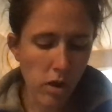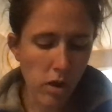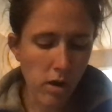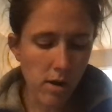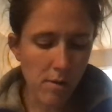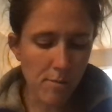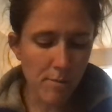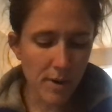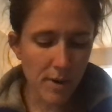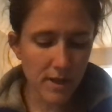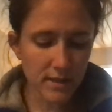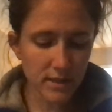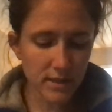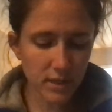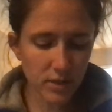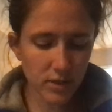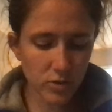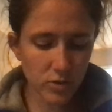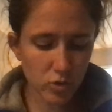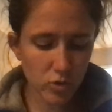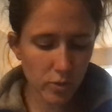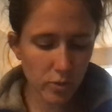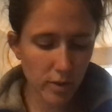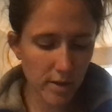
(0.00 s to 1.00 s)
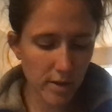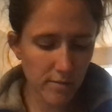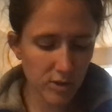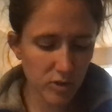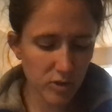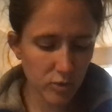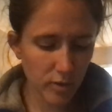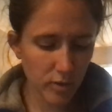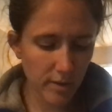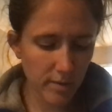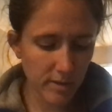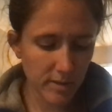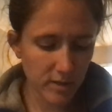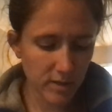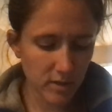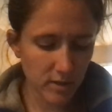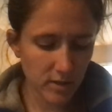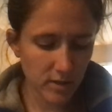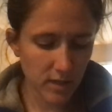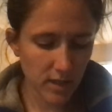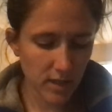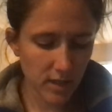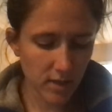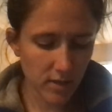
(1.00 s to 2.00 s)
Montague swam and swam until
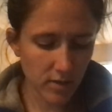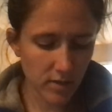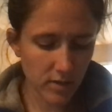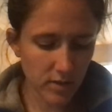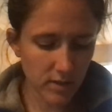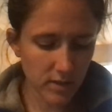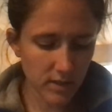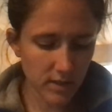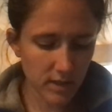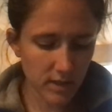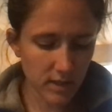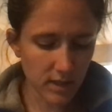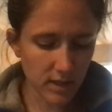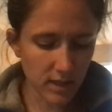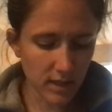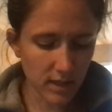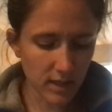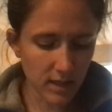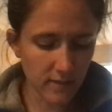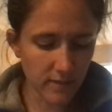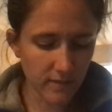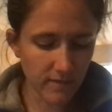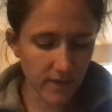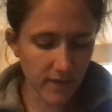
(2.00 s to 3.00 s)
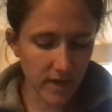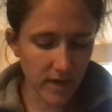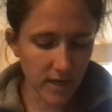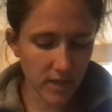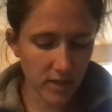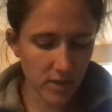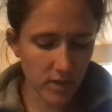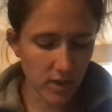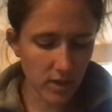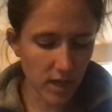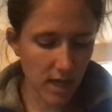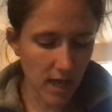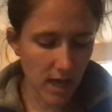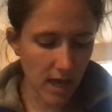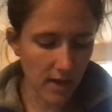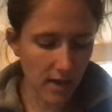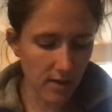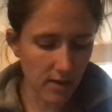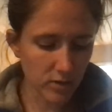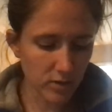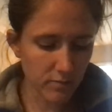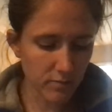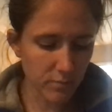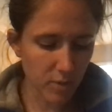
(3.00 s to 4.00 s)
he noticed a funny-looking
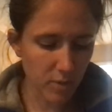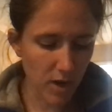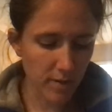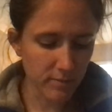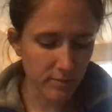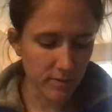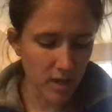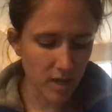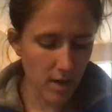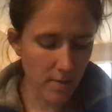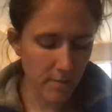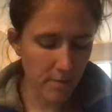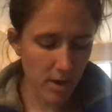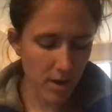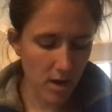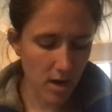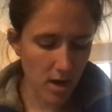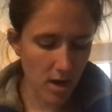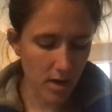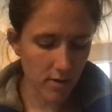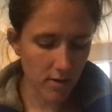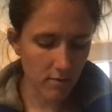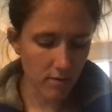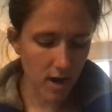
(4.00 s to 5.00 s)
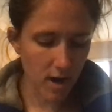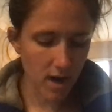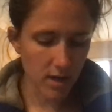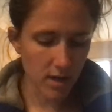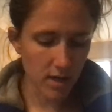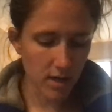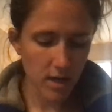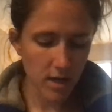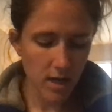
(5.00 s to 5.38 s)
house propped up on a rock.